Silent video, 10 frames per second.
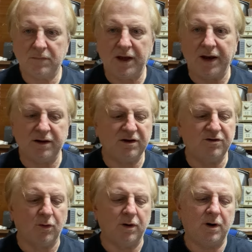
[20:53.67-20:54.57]
and you
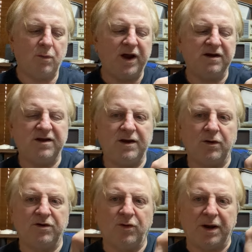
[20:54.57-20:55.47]
do it around here
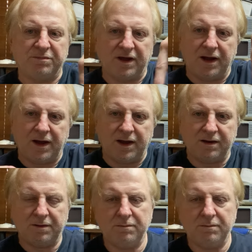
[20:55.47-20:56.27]
and do it up the